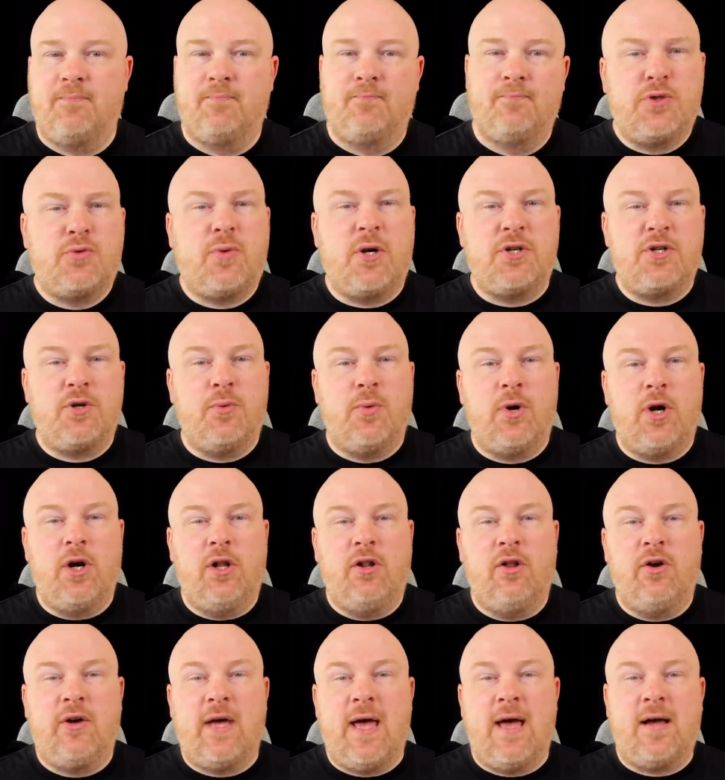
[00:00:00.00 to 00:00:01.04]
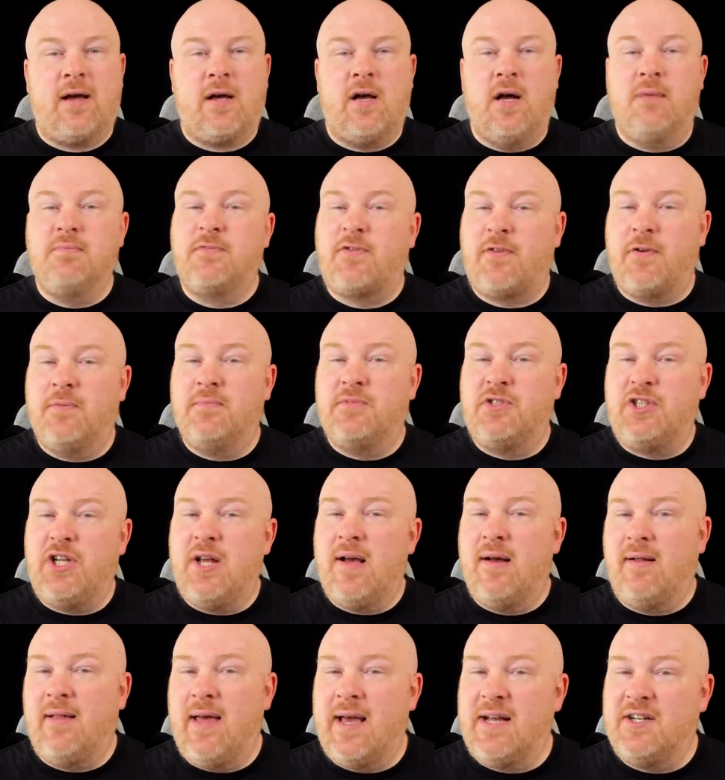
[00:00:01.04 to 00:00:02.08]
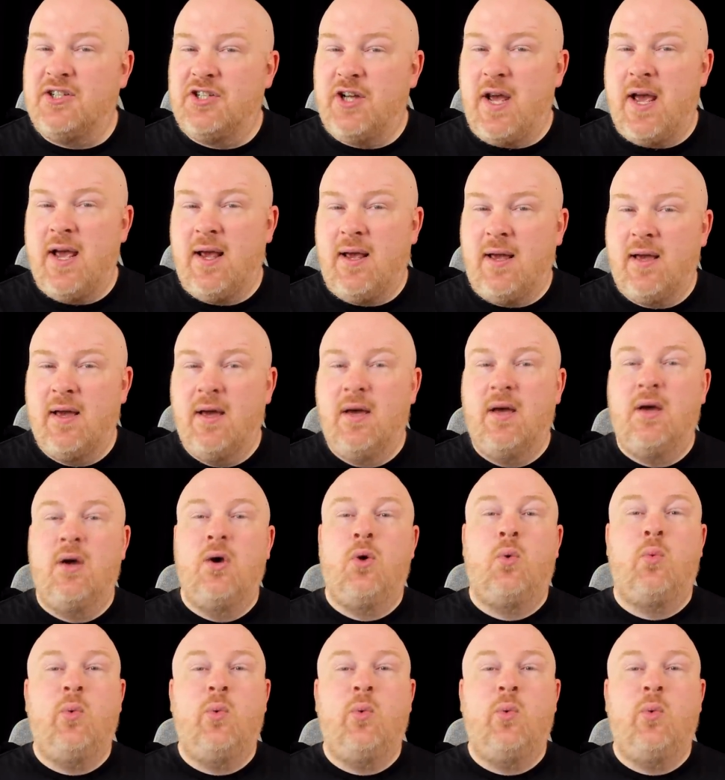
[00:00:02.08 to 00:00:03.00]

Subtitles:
The first question we're gonna look at comes from GLA Jake.